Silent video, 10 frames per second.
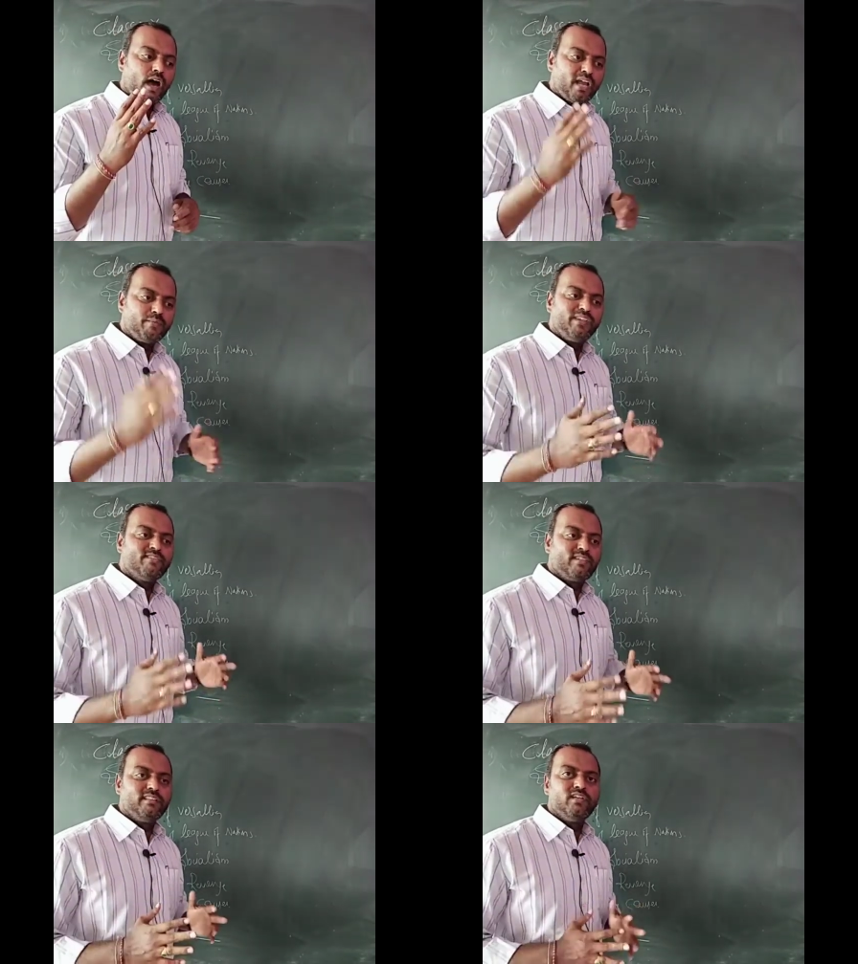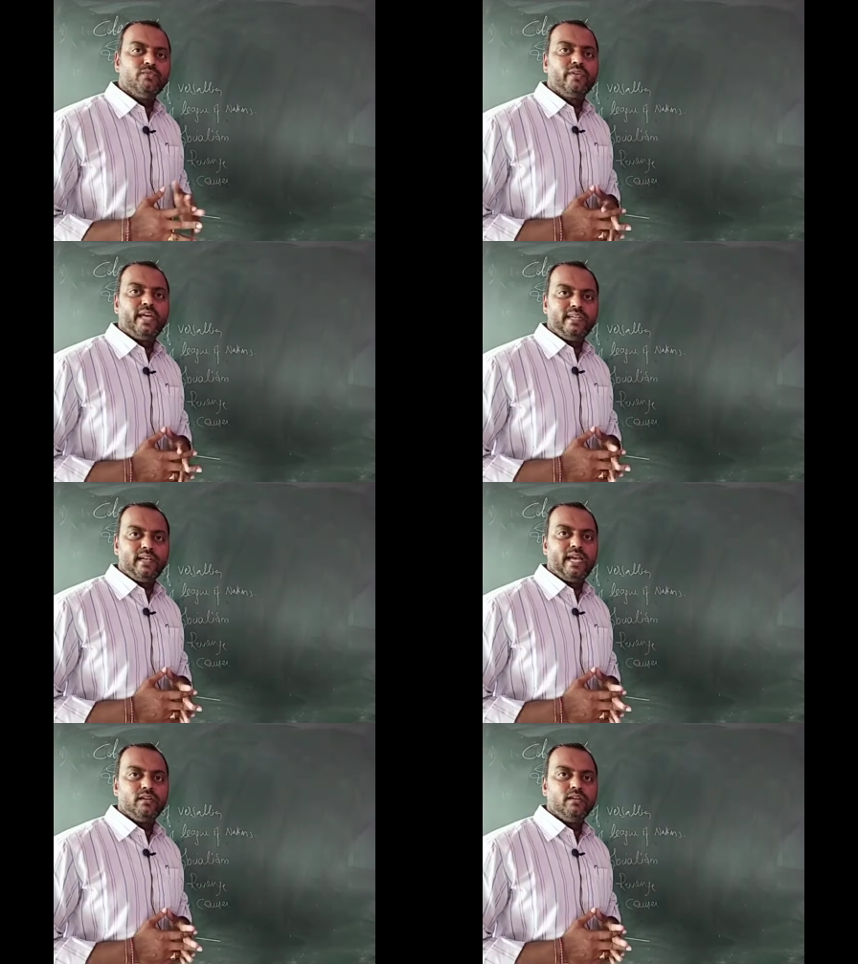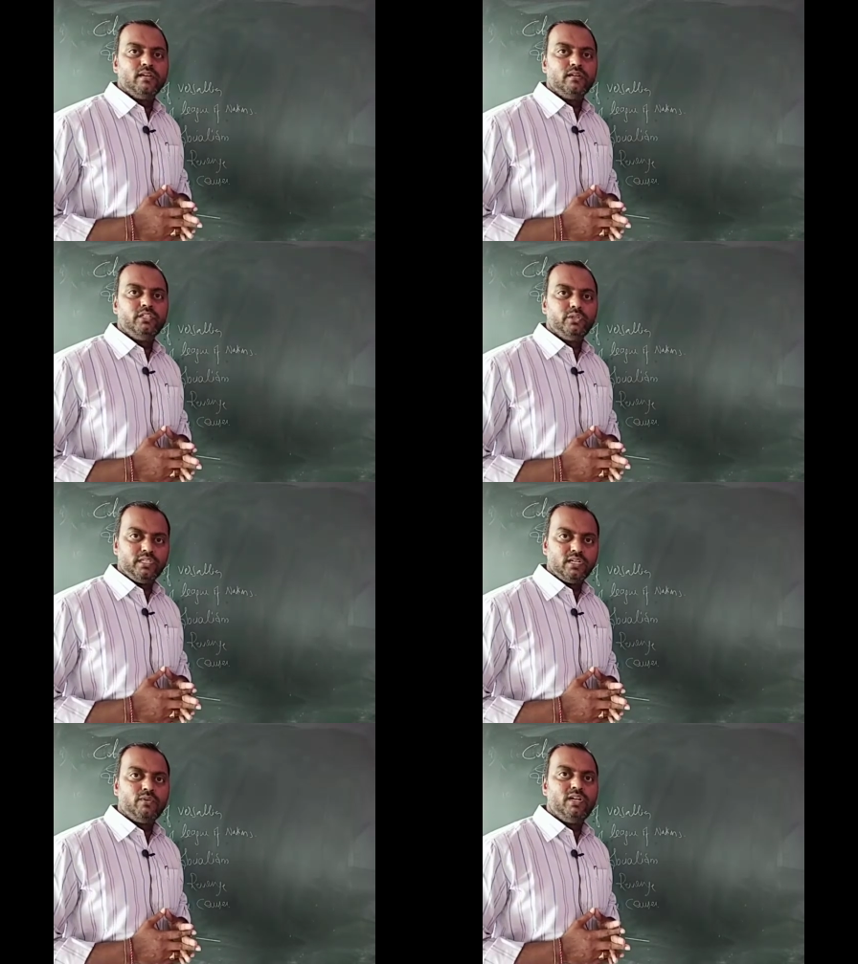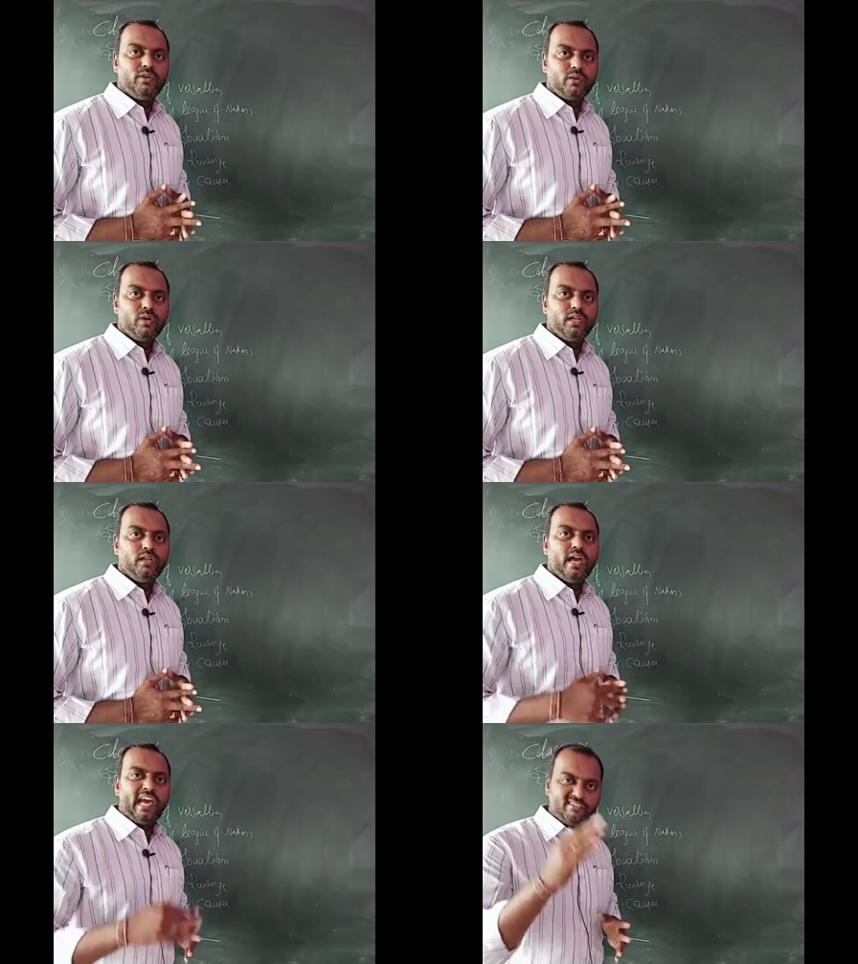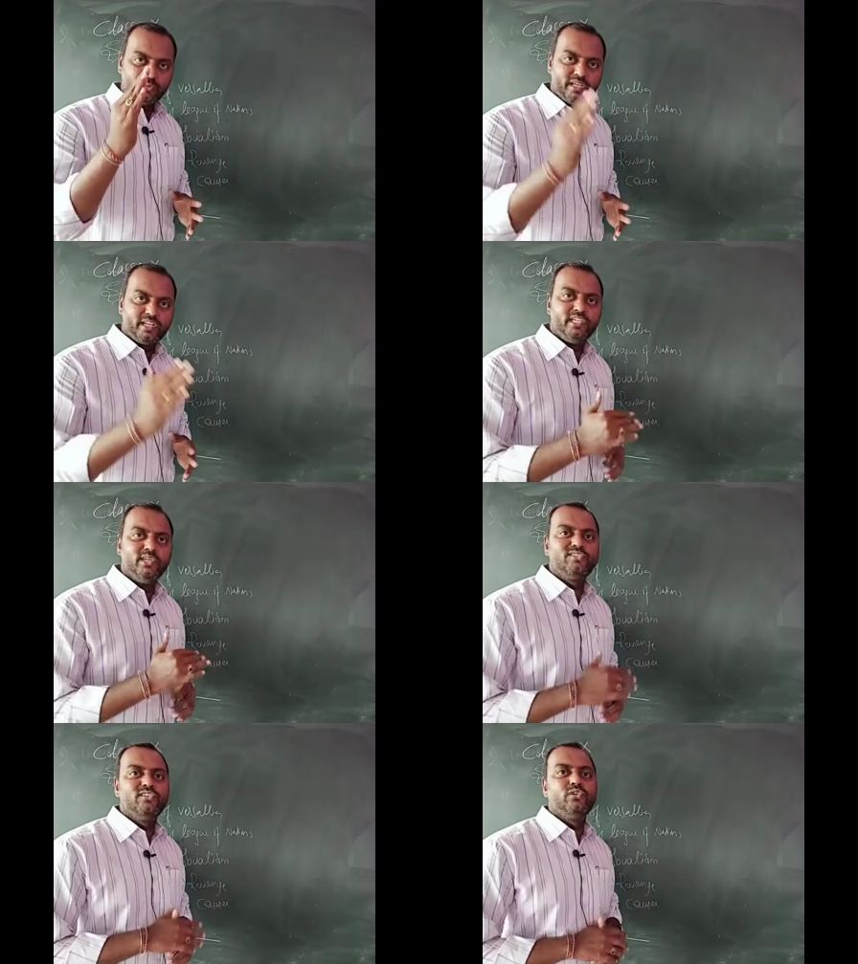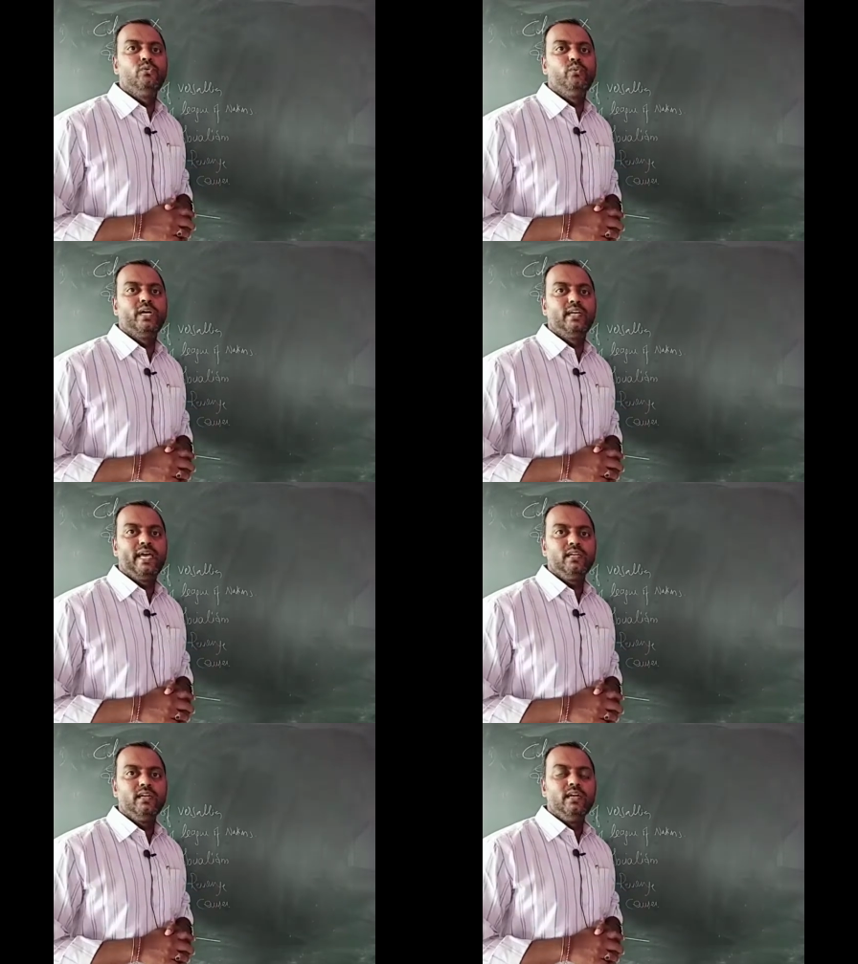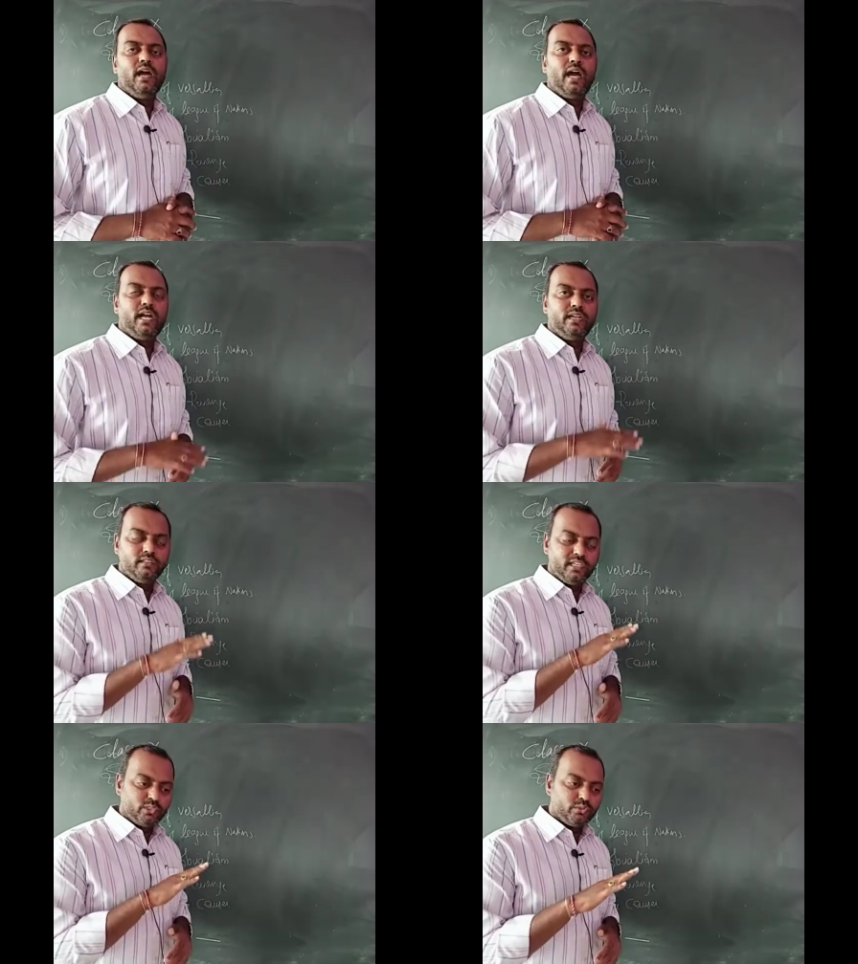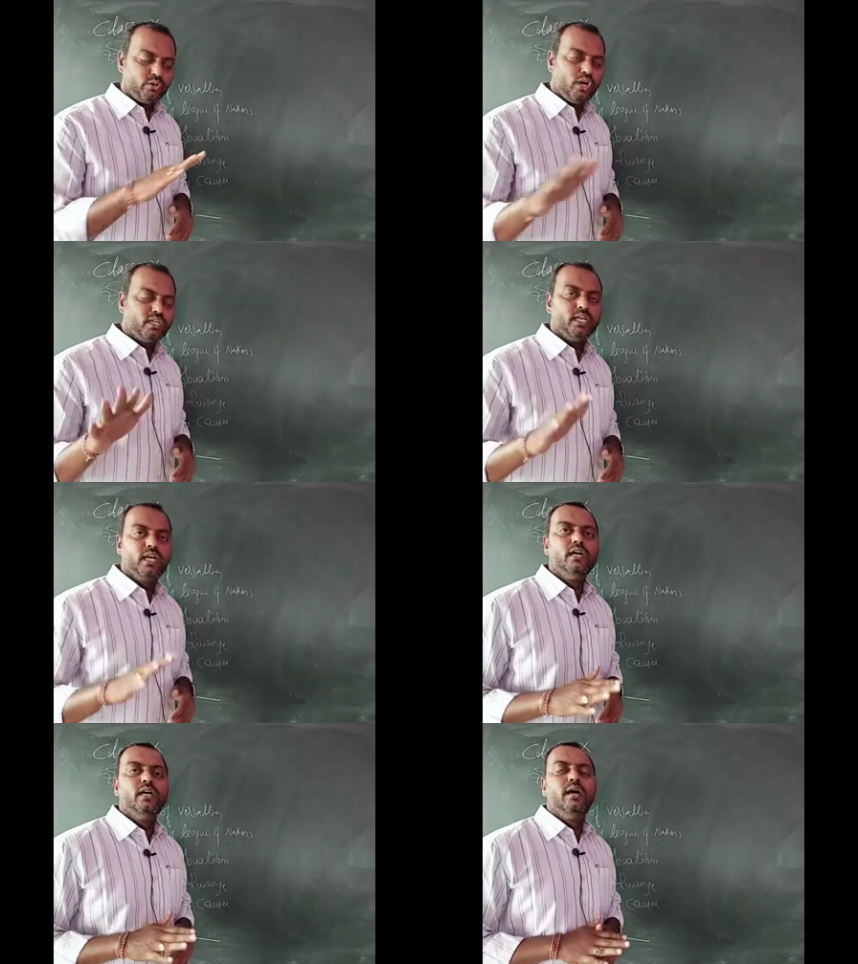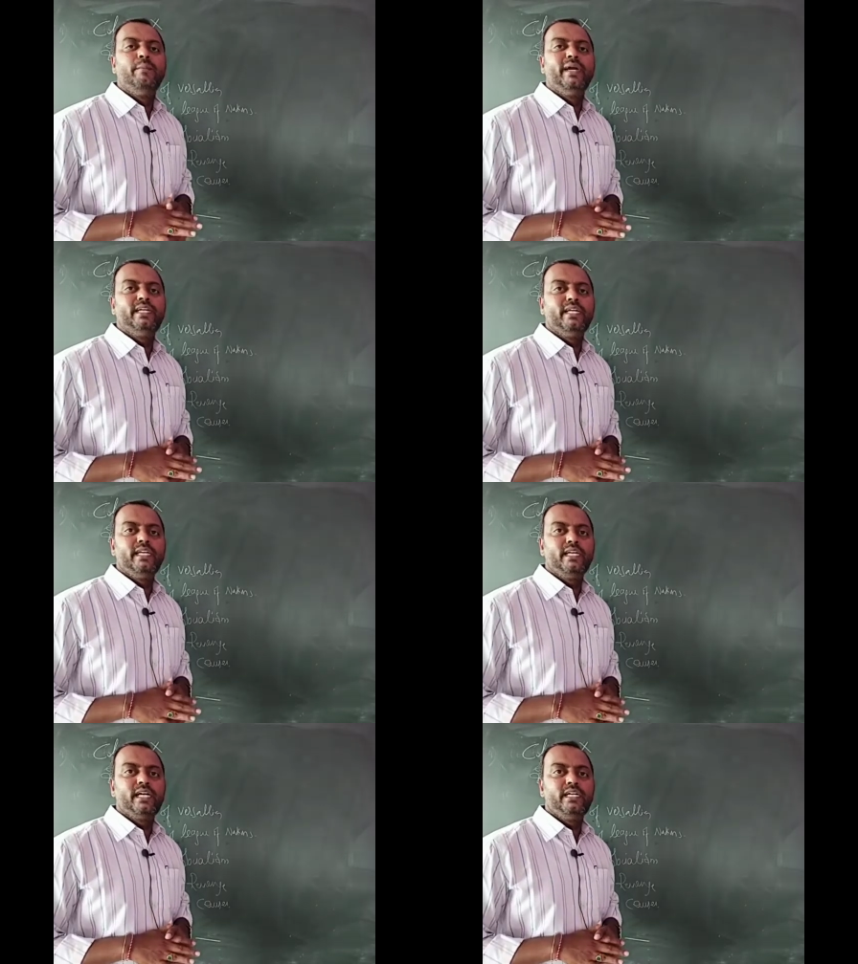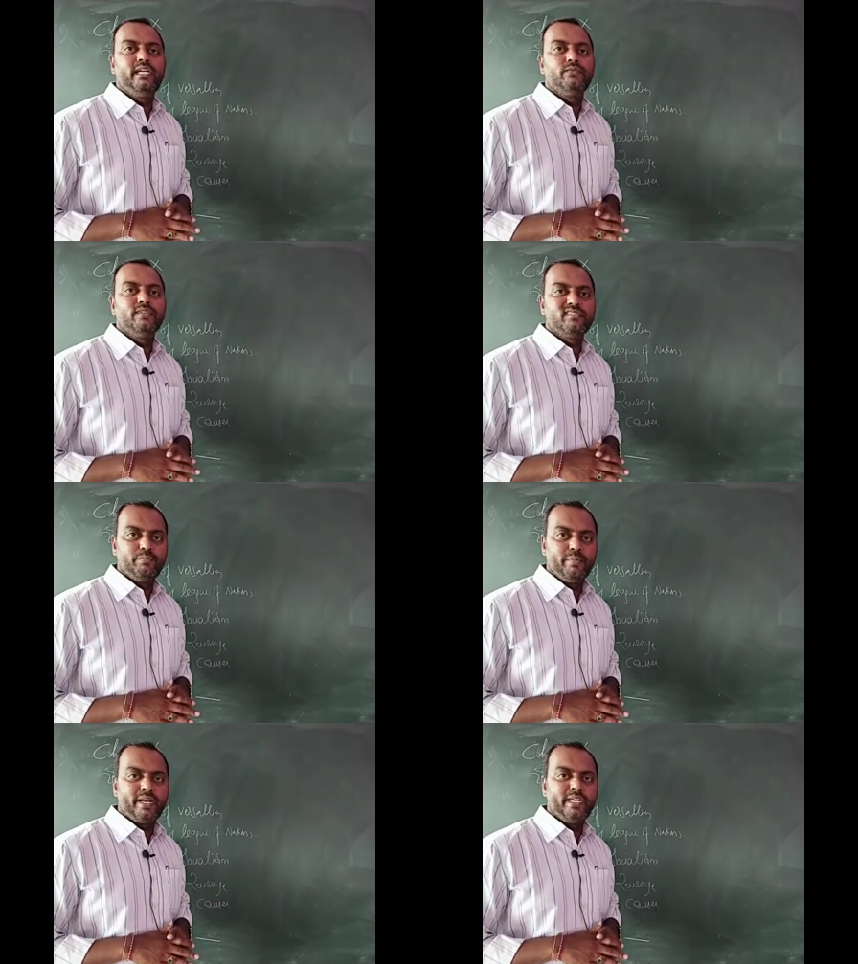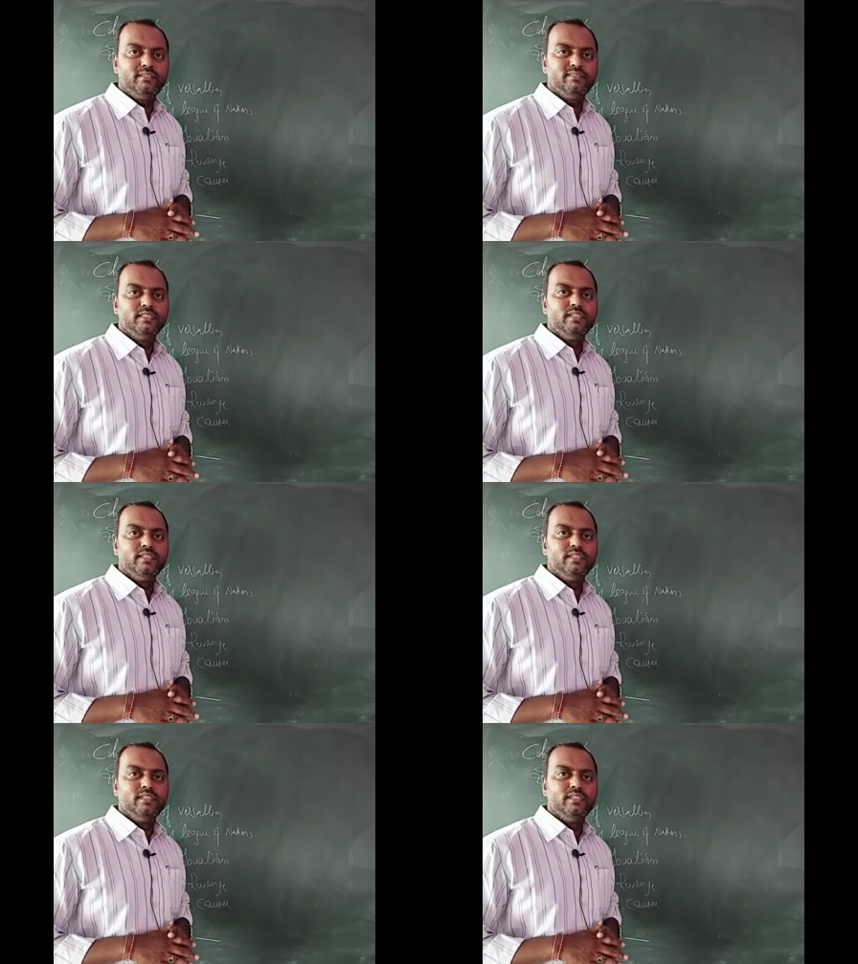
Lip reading: army strength of 9 lakh during the World War I has to be reduced to 1 lakh, and they should not maintain any kind of submarines.